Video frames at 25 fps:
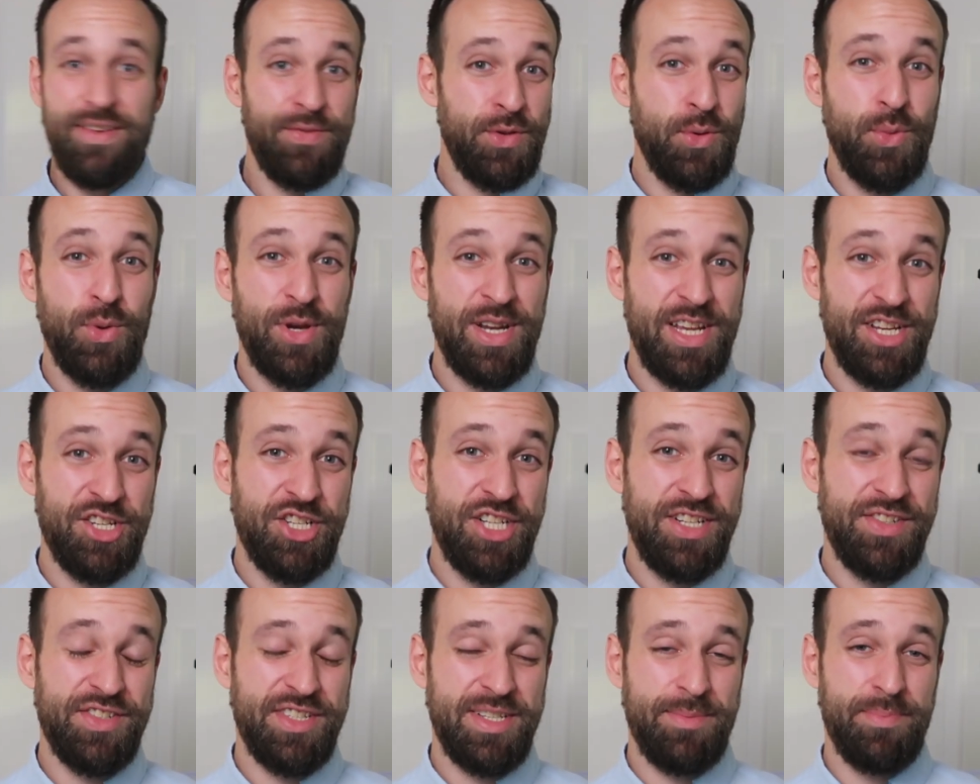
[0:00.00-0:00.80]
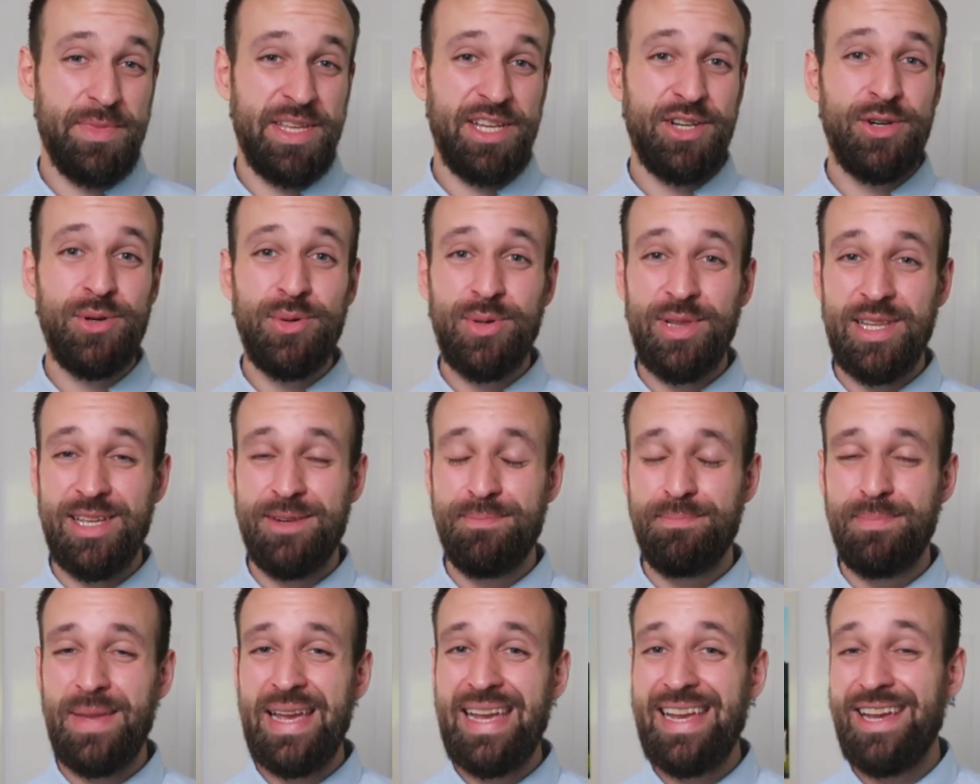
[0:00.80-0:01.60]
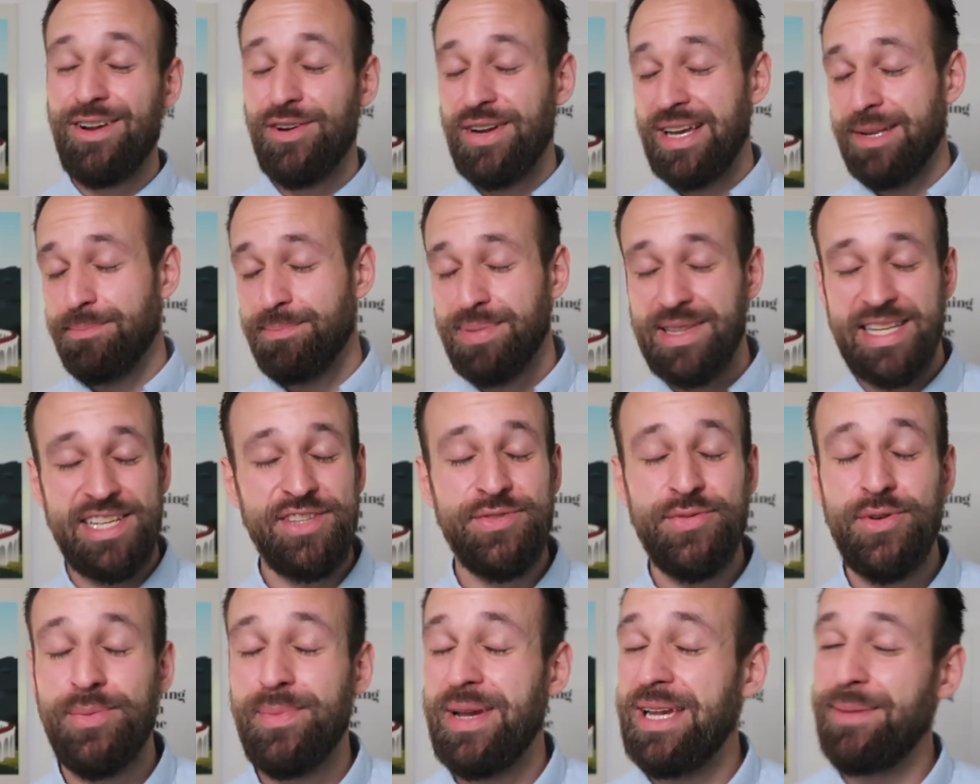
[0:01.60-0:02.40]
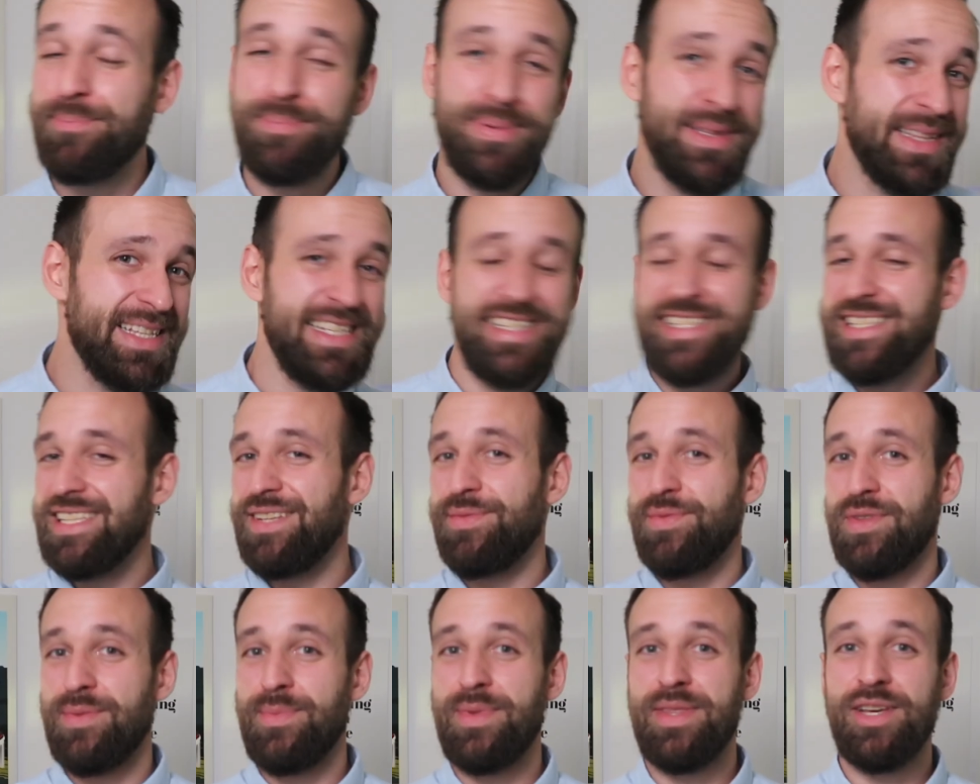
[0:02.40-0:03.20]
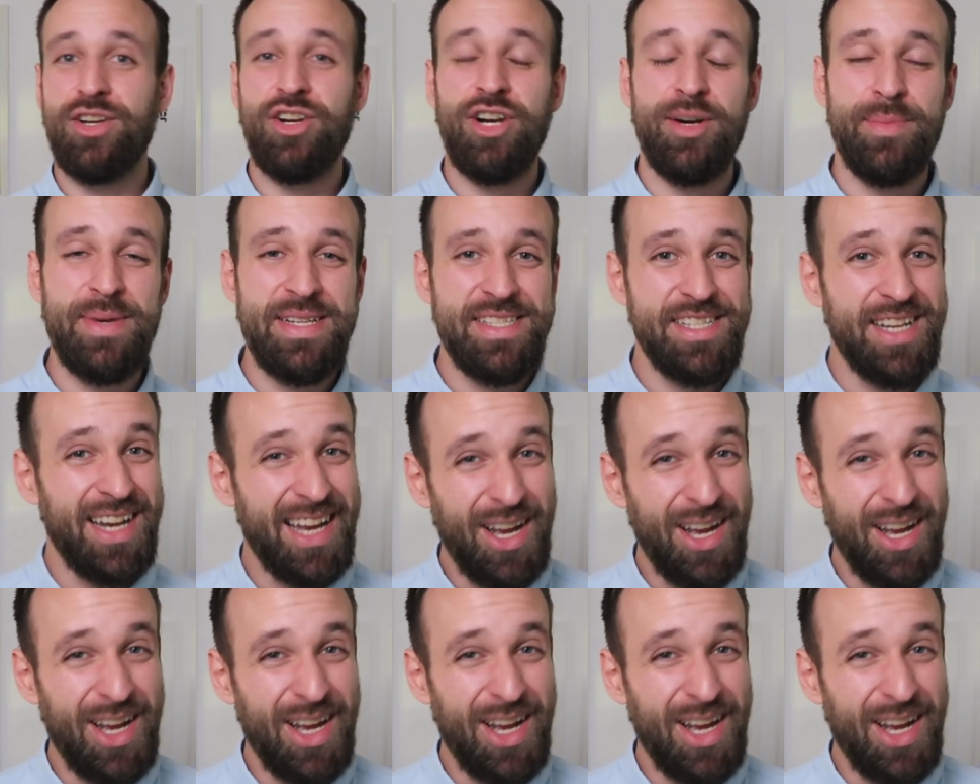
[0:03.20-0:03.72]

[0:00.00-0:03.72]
If you want to achieve something cool in May or got plans for May, please leave them in the comments.